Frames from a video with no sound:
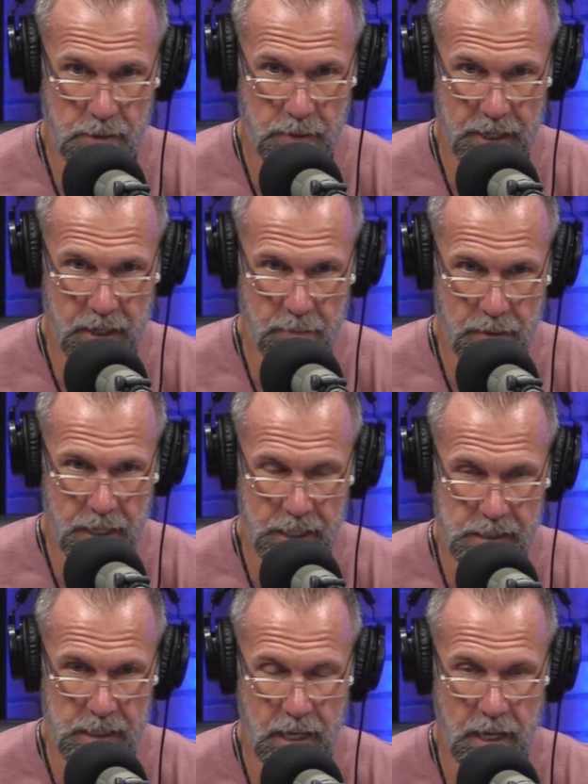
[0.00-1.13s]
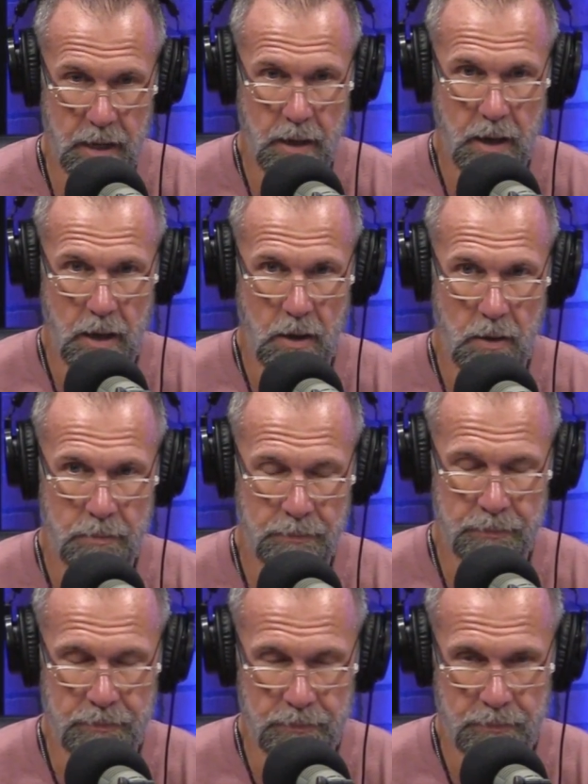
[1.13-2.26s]
somebody in a meeting say,
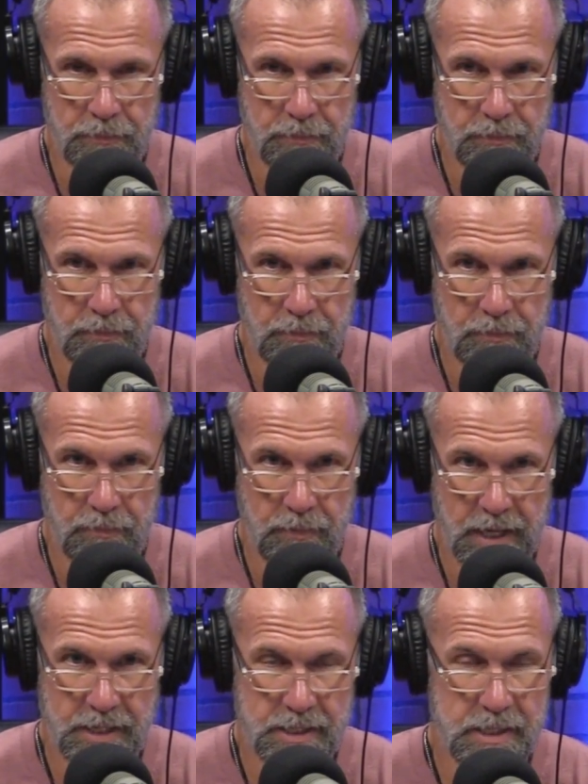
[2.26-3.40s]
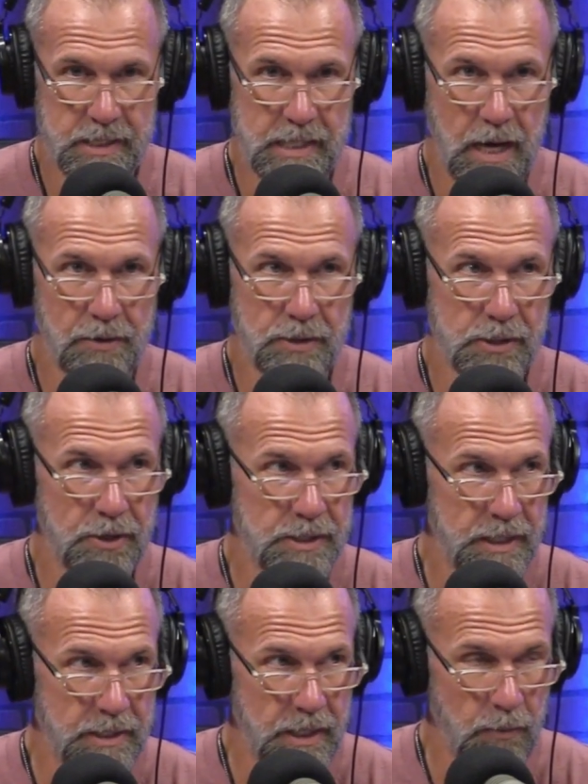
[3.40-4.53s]
that doesn't sound as good as
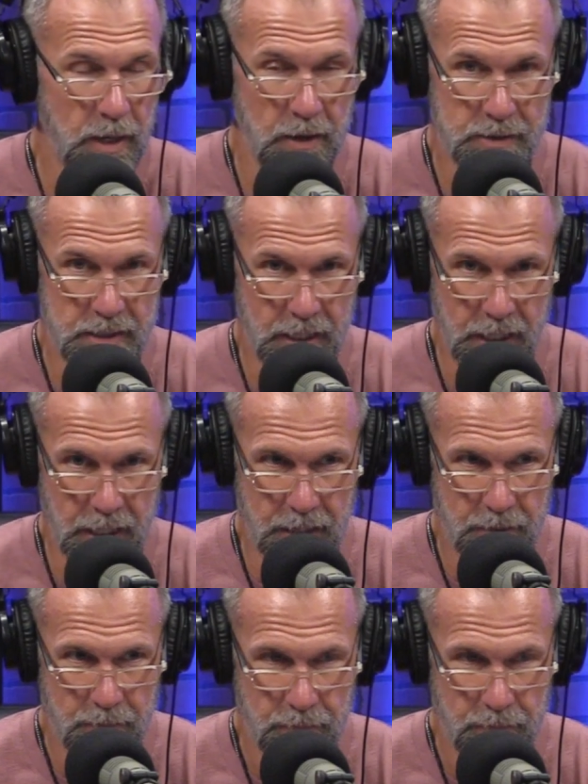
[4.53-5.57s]
it did when I was thinking it.